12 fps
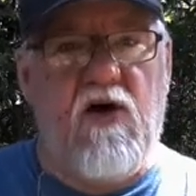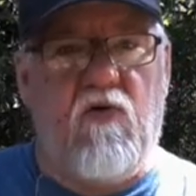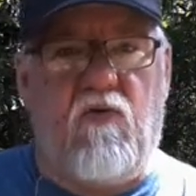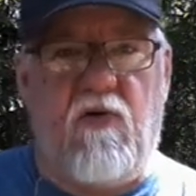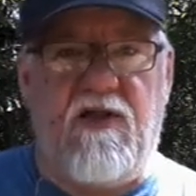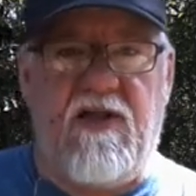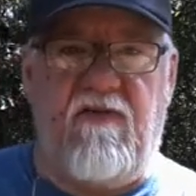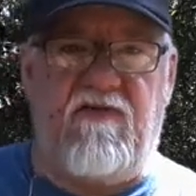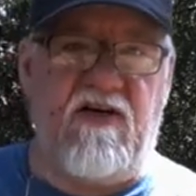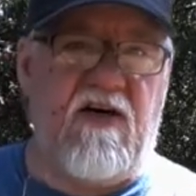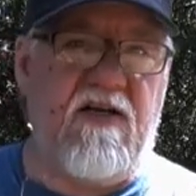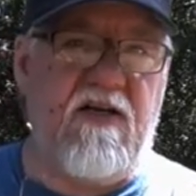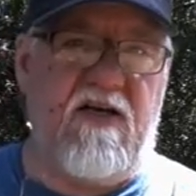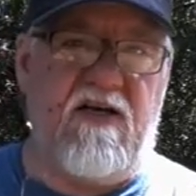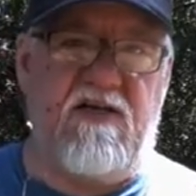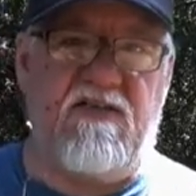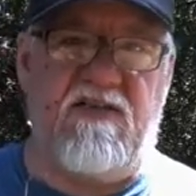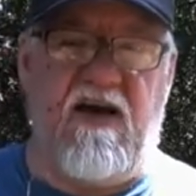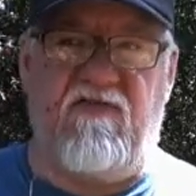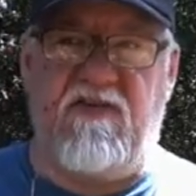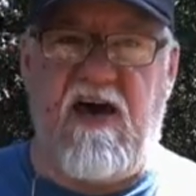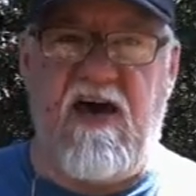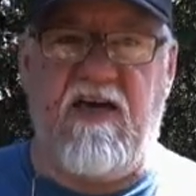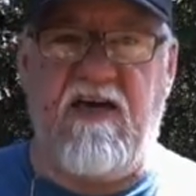What they've done is they've
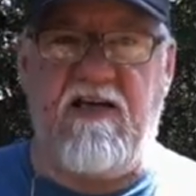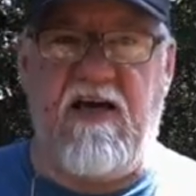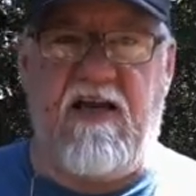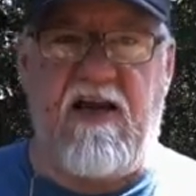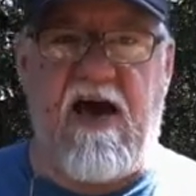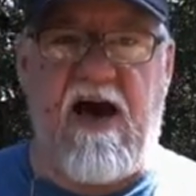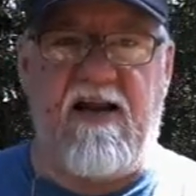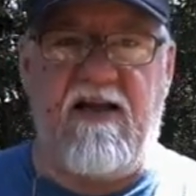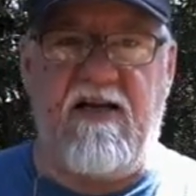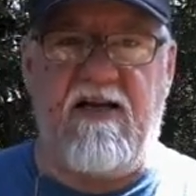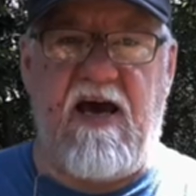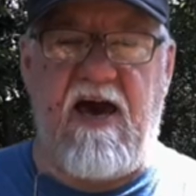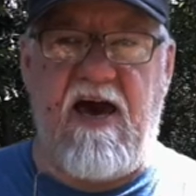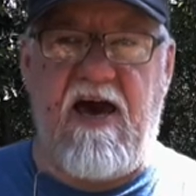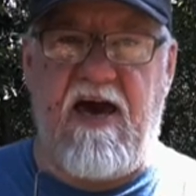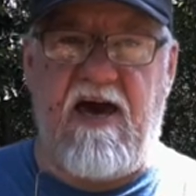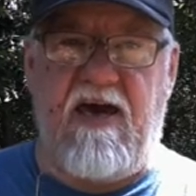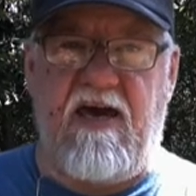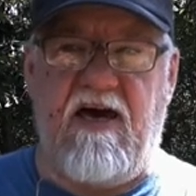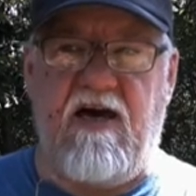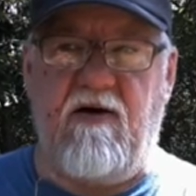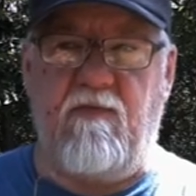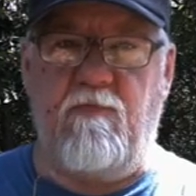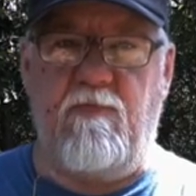taken and added a
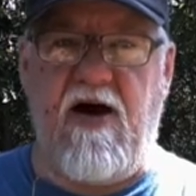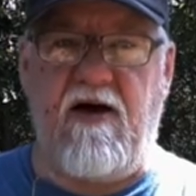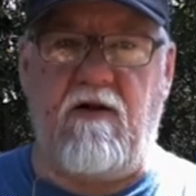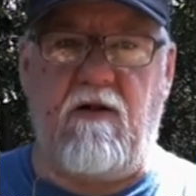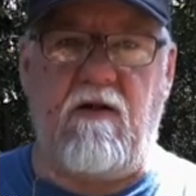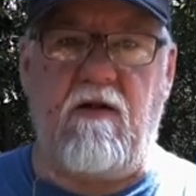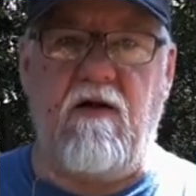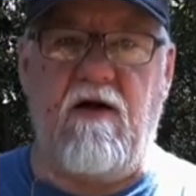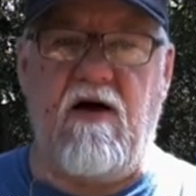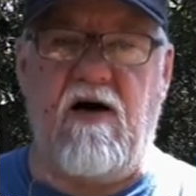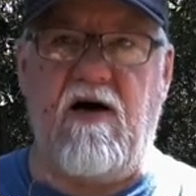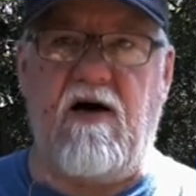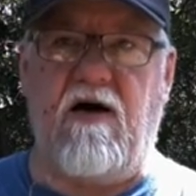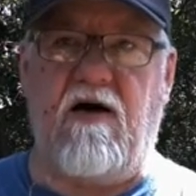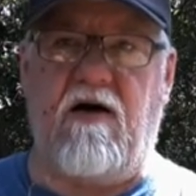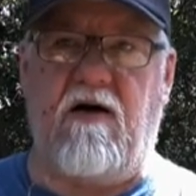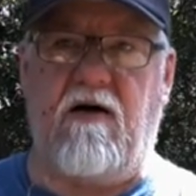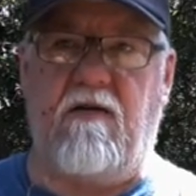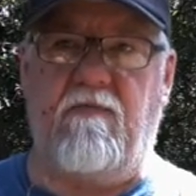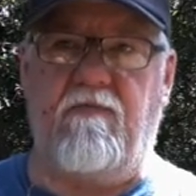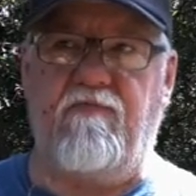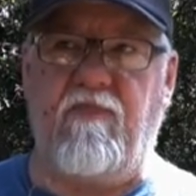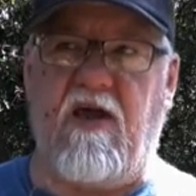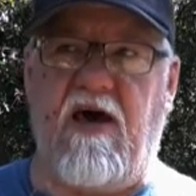metal
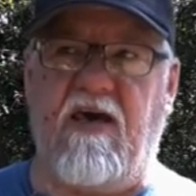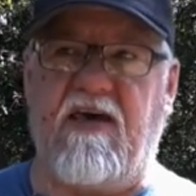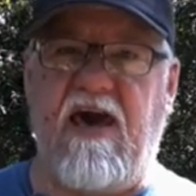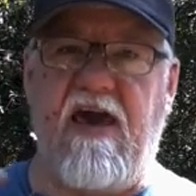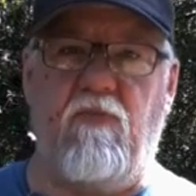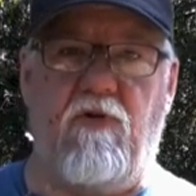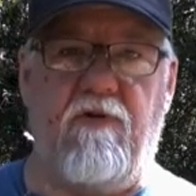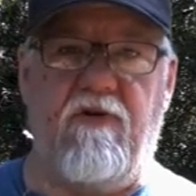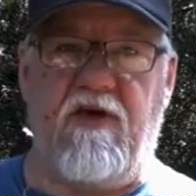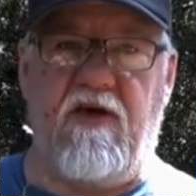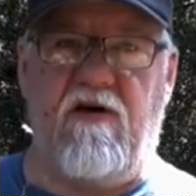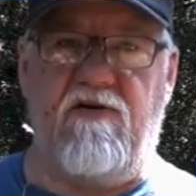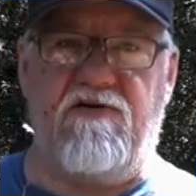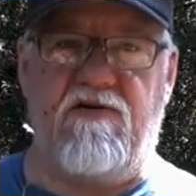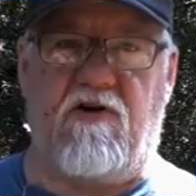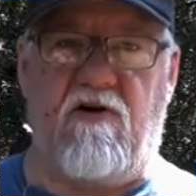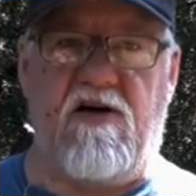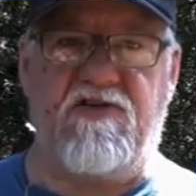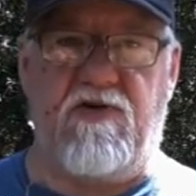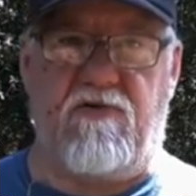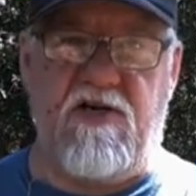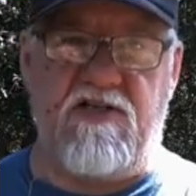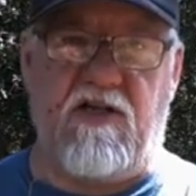like cable that goes across the ridge